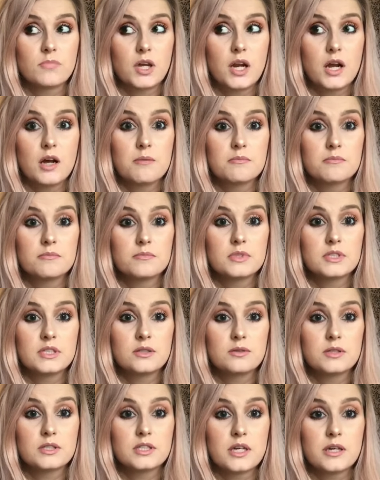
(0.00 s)
And I'm
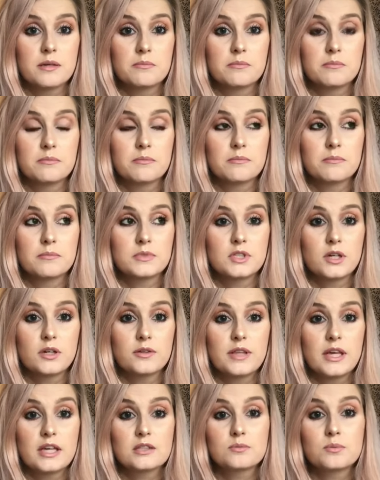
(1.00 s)
still the same.
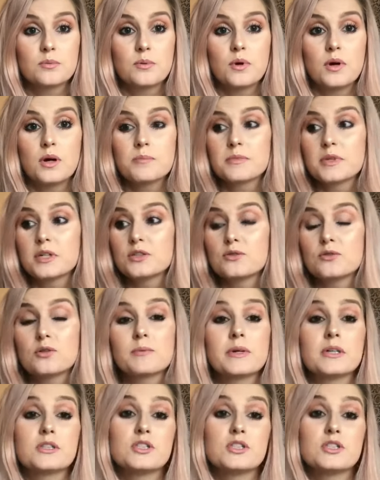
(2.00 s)
So that's what I'm going to talk about.